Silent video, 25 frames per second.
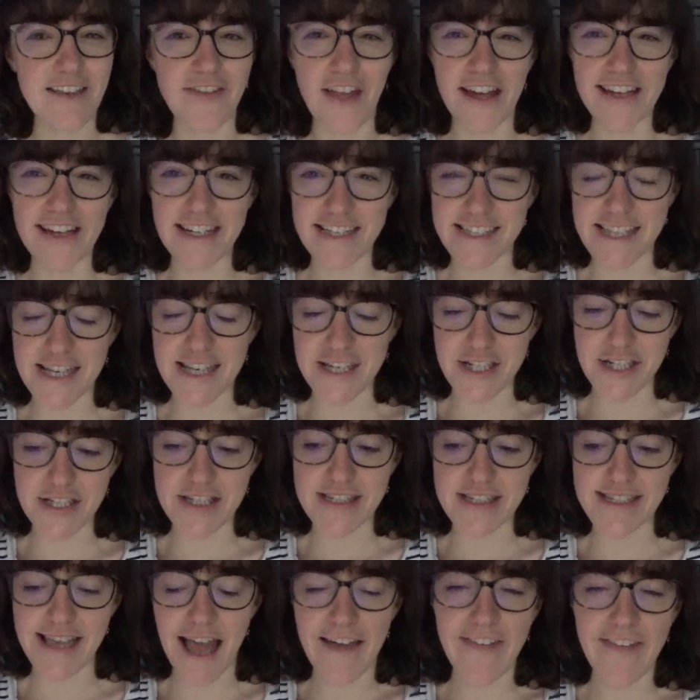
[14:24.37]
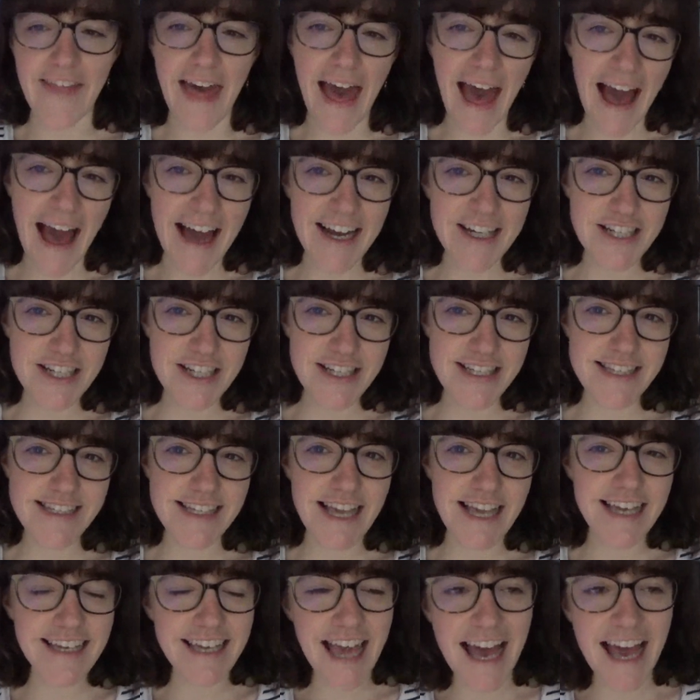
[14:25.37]
their decisions and their actions,
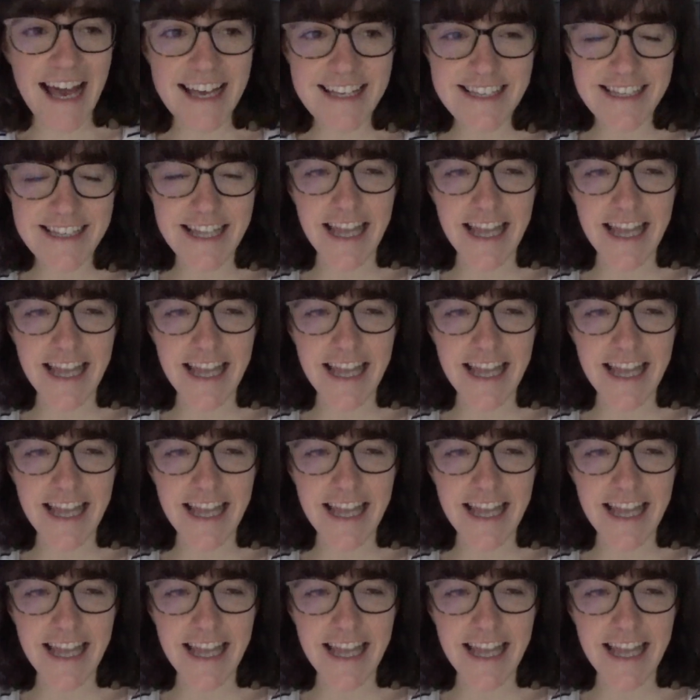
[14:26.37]
I guess.